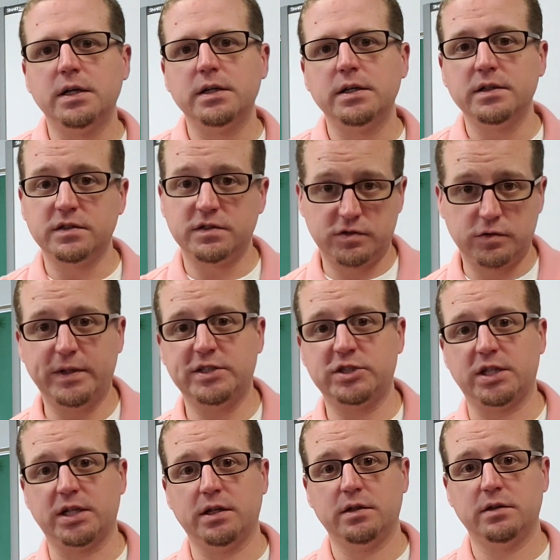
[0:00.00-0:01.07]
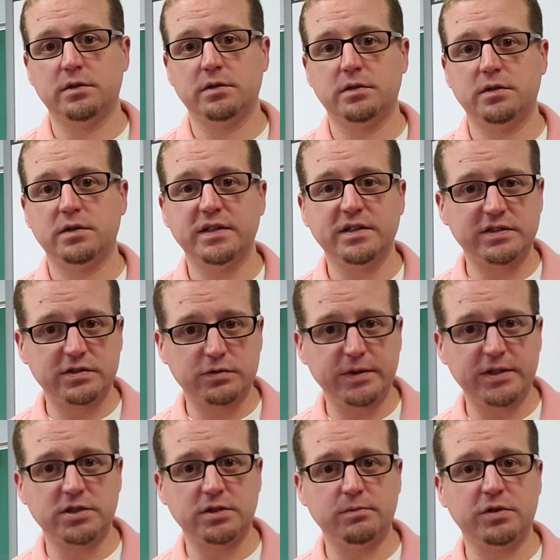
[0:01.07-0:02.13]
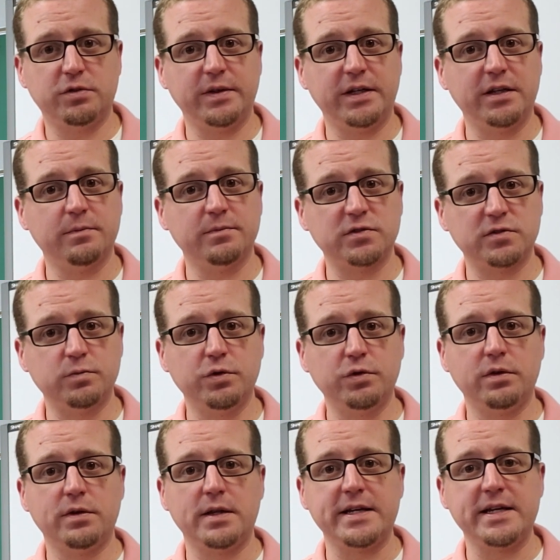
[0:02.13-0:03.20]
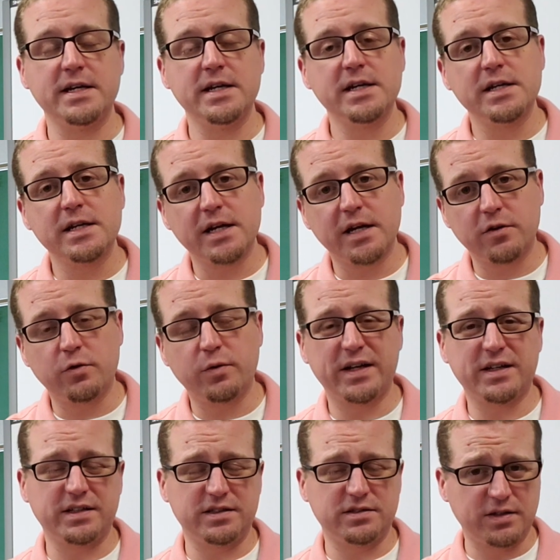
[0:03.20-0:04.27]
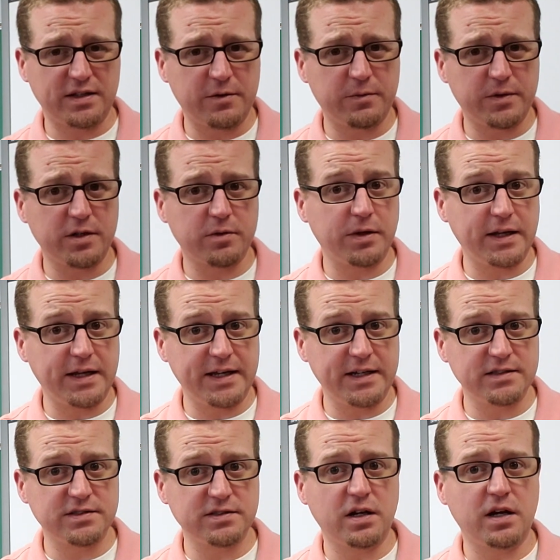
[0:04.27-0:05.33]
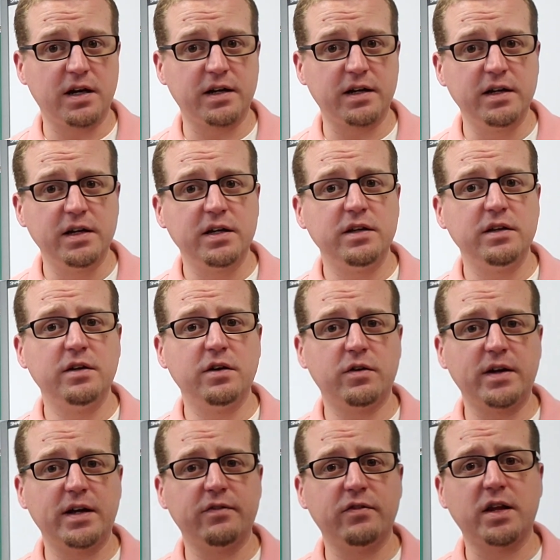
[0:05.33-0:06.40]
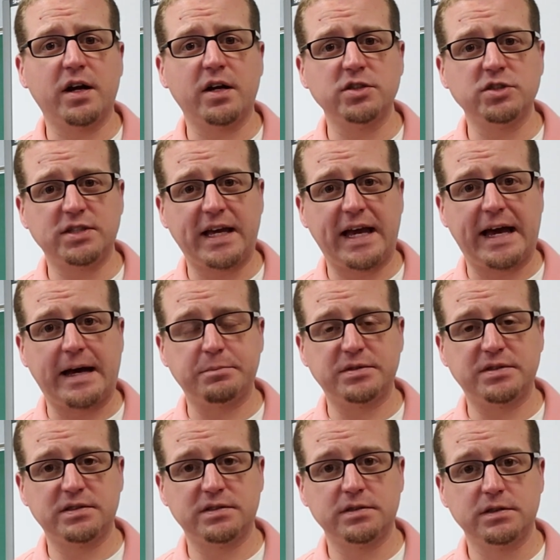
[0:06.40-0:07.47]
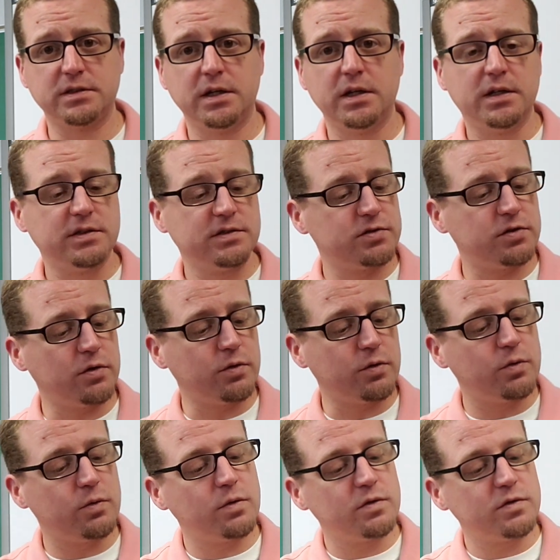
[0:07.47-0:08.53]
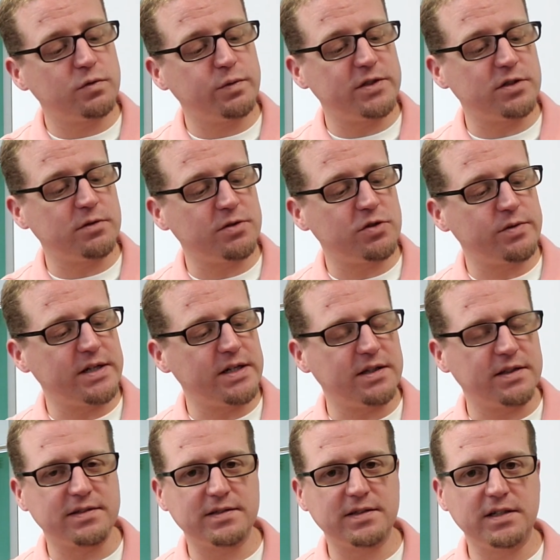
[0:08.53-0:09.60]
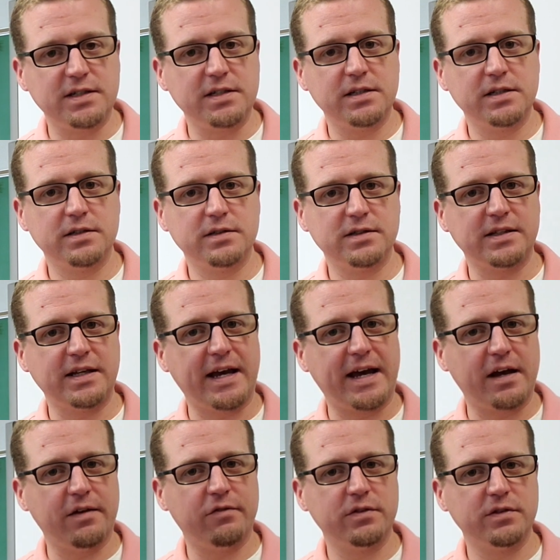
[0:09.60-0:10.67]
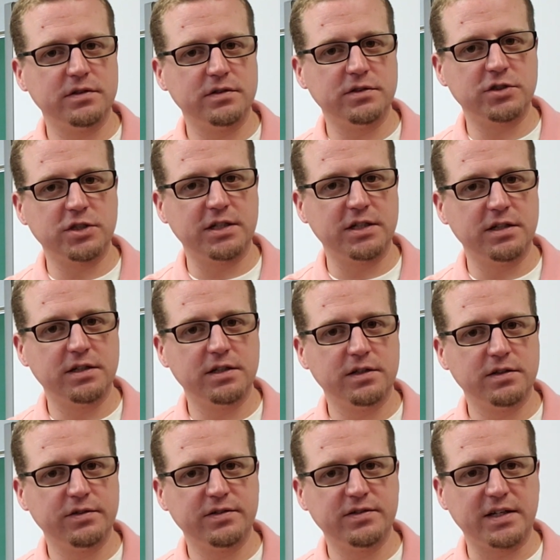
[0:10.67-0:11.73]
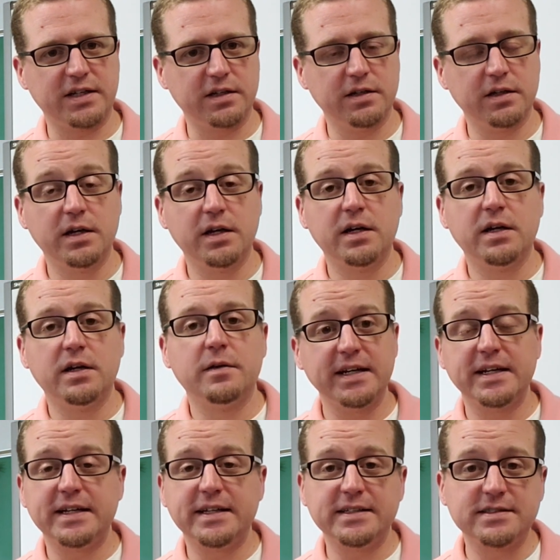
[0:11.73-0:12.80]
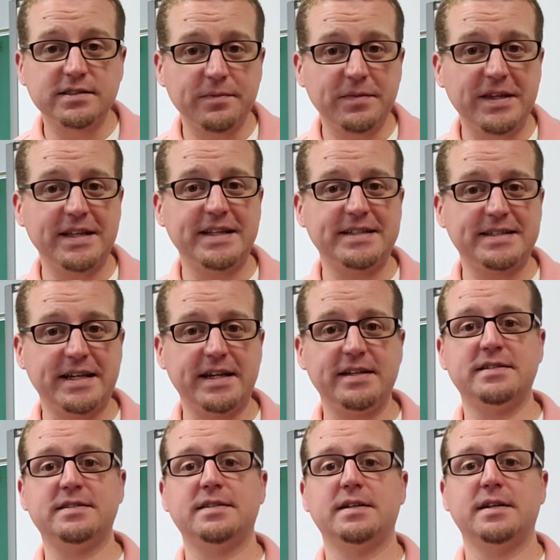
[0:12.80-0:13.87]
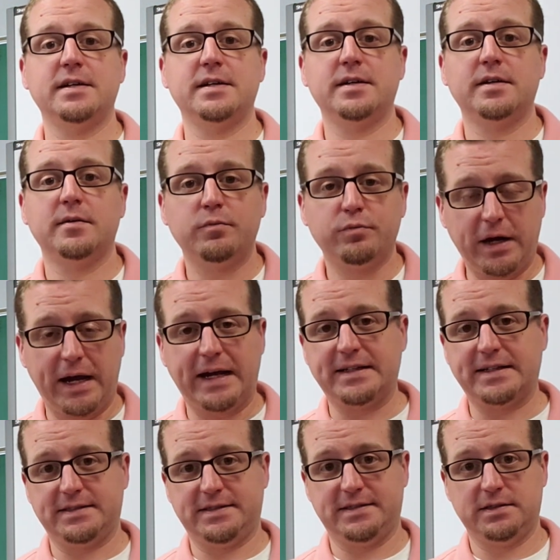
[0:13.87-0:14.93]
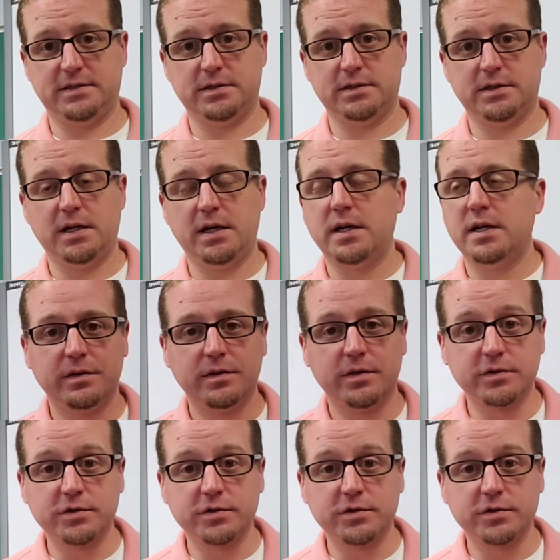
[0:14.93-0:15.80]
is switching between them smoothly and quickly, so that when you're playing a song, you don't have large gaps. So switching between the C to the F, G, C is something that takes practice. There's